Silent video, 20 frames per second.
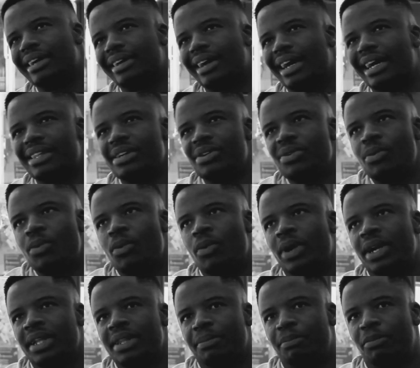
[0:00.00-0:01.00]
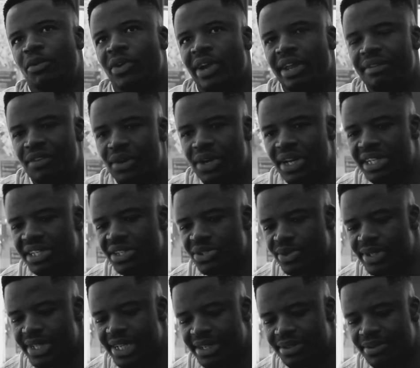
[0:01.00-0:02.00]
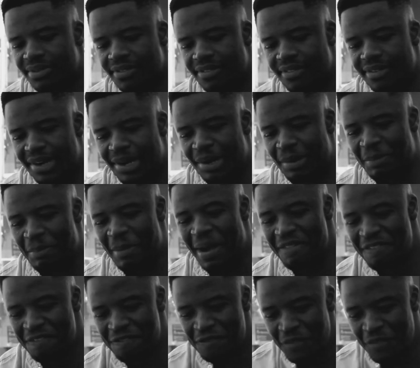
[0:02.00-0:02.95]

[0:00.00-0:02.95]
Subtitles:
I think one of the great foundations was that my